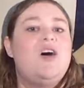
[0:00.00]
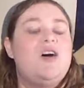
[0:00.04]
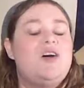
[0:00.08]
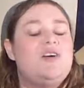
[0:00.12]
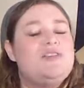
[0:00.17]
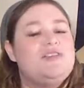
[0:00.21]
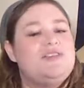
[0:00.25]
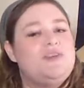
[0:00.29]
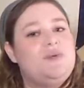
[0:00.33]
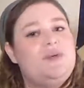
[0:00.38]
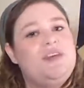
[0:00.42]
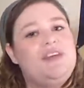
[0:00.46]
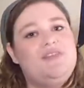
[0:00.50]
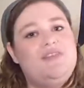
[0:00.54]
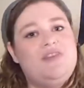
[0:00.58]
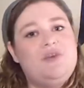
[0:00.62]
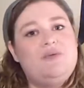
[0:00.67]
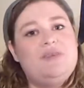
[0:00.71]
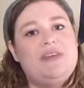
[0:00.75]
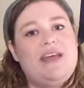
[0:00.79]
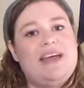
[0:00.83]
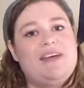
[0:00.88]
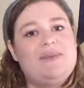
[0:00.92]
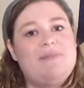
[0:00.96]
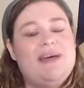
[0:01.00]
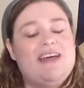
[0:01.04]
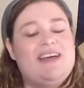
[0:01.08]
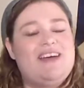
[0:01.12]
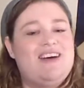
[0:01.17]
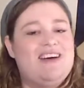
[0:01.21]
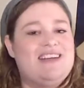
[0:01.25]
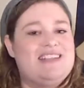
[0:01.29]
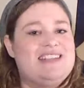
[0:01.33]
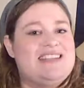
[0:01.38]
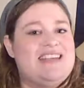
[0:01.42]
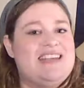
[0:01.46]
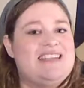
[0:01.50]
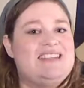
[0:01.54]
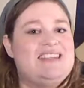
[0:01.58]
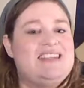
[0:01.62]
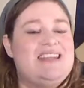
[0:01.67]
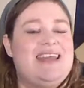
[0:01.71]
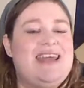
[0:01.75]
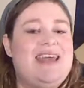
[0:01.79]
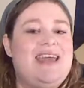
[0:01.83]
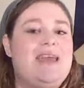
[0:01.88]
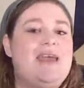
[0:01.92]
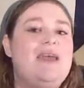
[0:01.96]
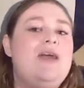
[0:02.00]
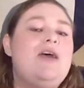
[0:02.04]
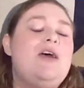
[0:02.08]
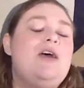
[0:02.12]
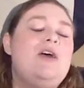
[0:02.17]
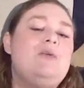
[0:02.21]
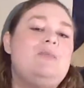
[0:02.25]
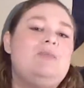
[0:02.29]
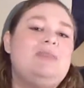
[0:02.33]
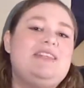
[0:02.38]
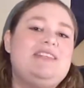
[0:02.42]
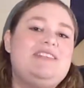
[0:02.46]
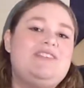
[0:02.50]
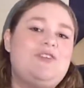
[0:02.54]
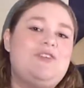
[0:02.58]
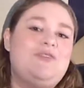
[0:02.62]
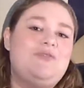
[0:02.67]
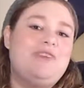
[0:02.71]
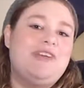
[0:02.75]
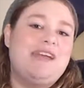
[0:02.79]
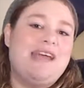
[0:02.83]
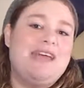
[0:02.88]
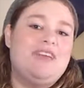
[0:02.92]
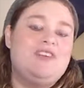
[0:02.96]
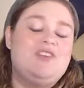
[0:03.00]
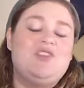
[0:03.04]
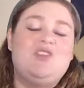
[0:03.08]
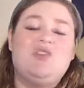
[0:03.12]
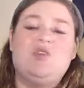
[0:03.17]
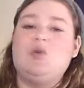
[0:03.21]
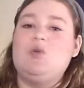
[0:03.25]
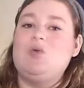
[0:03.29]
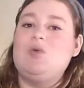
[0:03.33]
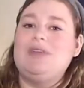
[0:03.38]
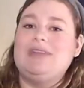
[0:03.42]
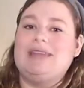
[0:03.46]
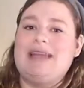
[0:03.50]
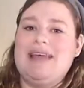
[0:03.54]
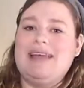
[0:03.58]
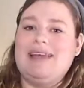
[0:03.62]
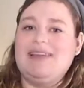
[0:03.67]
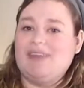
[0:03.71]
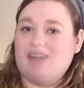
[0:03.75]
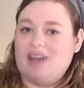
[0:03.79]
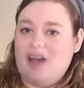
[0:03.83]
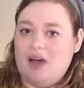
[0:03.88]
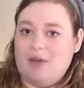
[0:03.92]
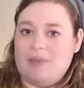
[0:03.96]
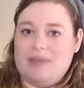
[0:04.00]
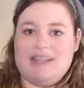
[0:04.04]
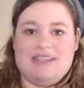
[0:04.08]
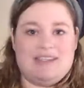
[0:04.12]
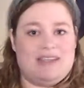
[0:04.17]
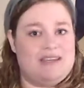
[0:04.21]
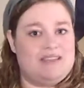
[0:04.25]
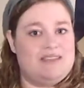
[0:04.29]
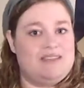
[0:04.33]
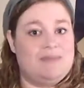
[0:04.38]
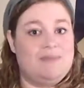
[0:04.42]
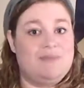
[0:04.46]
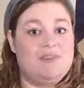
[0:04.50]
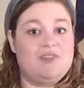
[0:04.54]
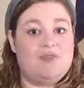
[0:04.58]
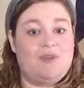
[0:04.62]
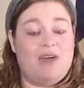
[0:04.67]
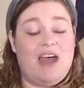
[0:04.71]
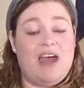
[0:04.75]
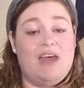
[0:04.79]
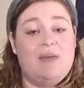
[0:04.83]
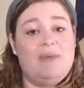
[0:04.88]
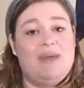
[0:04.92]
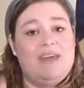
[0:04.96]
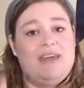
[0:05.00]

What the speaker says: Also, if you like my content today, please don't forget to like, comment, and subscribe.